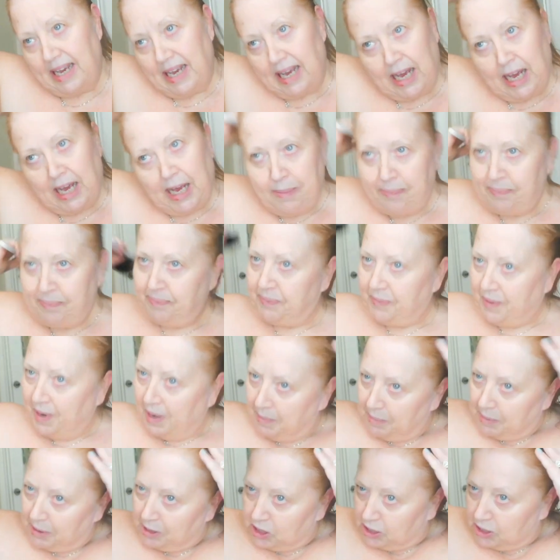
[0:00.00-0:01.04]
I'll
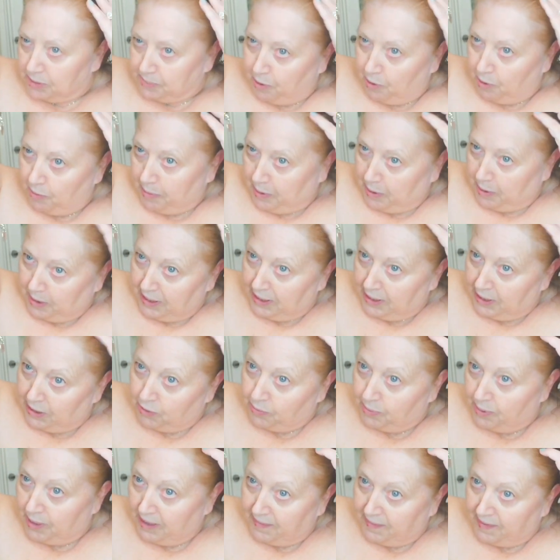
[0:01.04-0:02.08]
just pop a
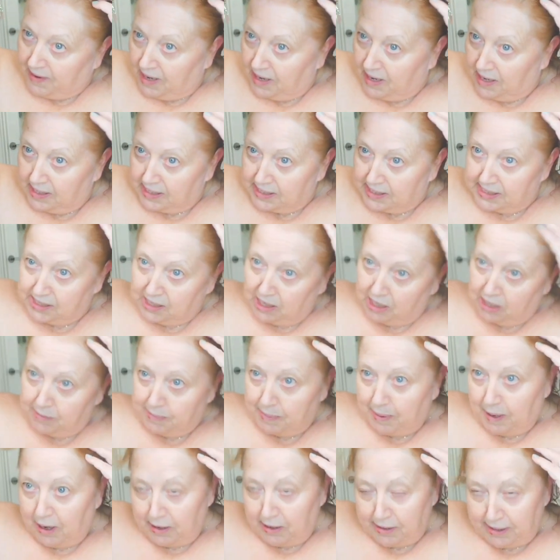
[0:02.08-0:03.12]
little bit of a side
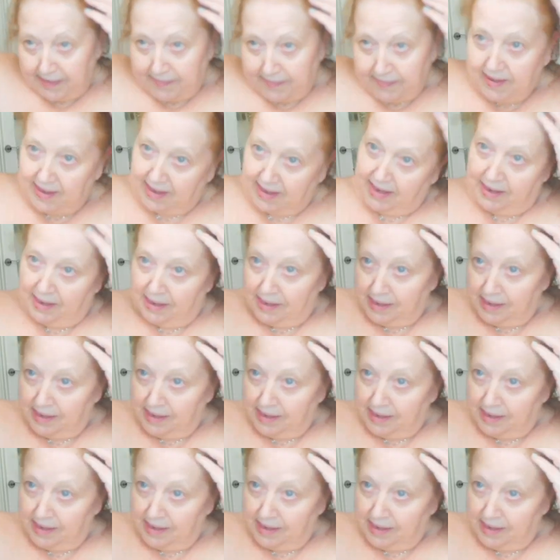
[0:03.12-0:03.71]
parting in there.